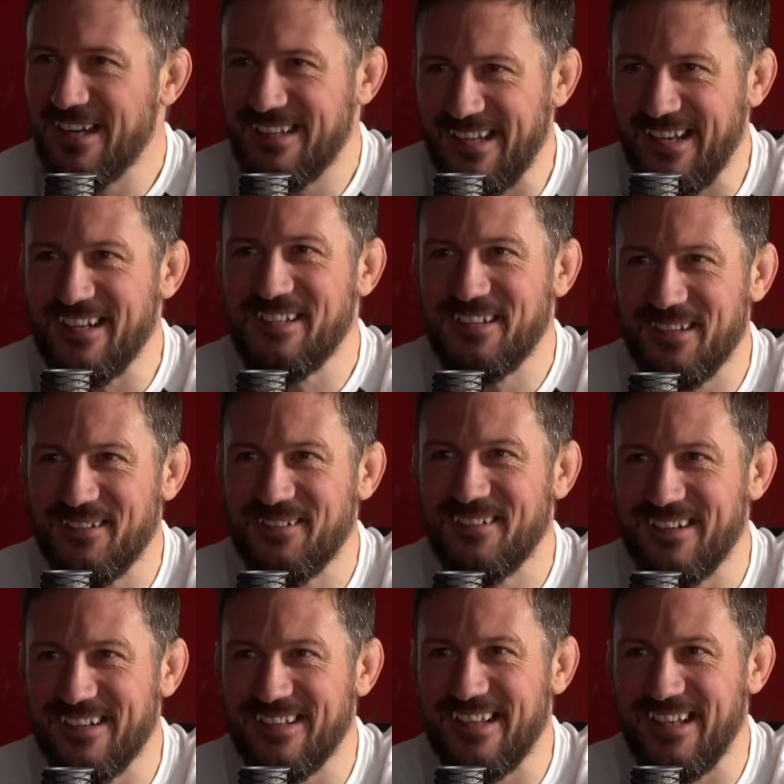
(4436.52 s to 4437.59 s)
I think so.
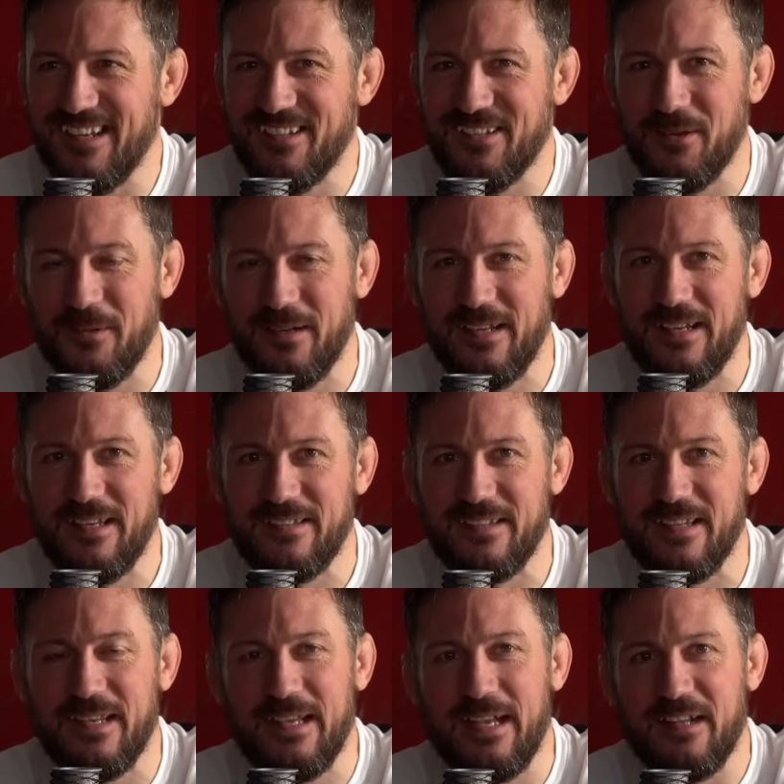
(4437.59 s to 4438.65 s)

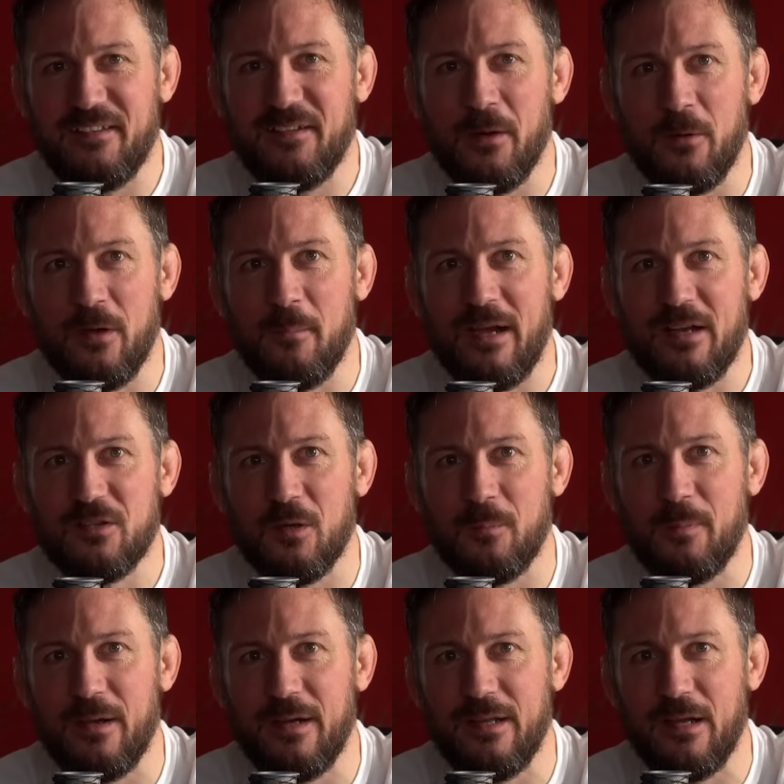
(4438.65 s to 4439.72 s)
It's the only
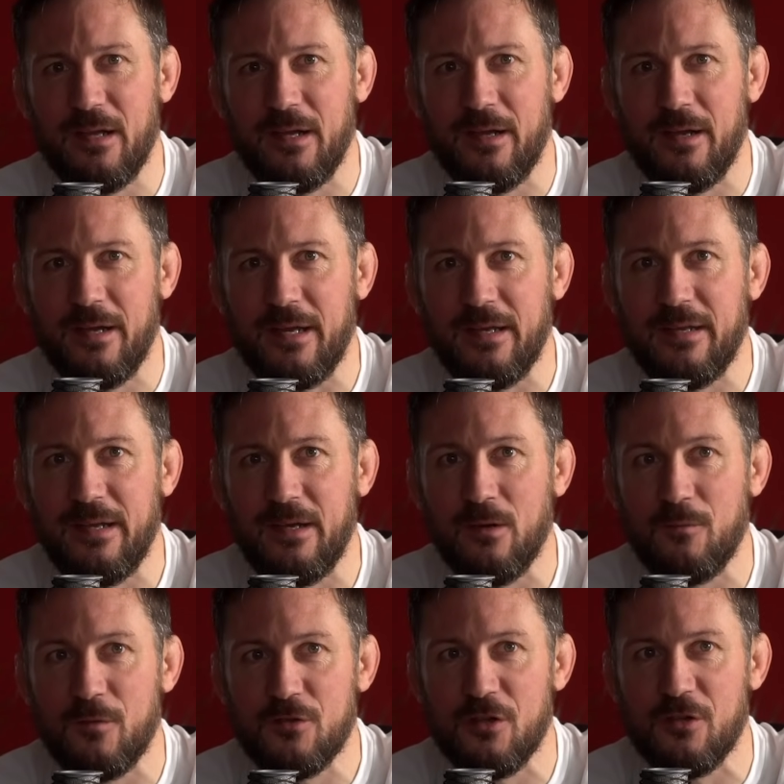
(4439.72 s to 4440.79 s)
matchup I can think
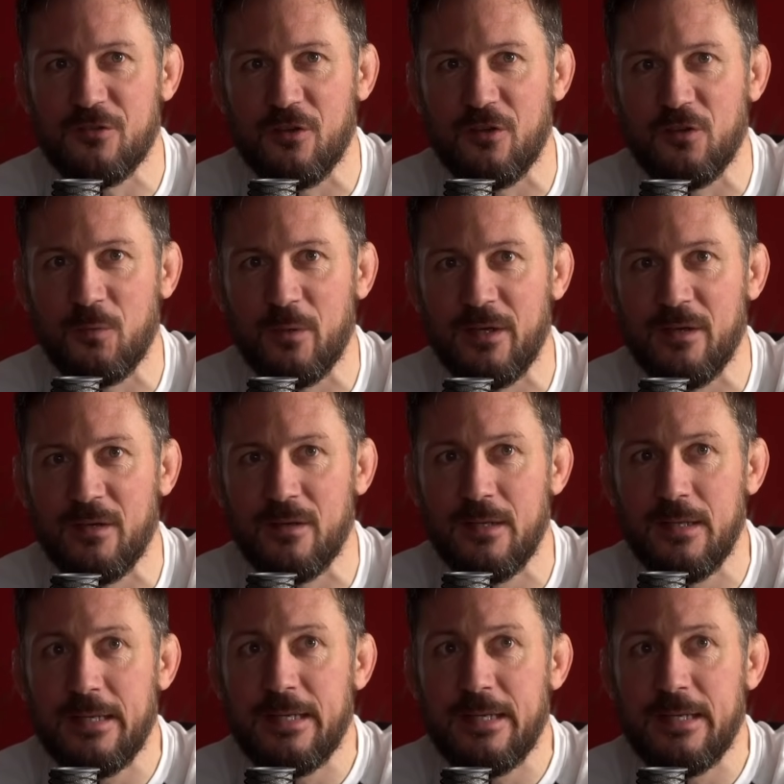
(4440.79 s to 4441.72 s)
of for John Jones where you're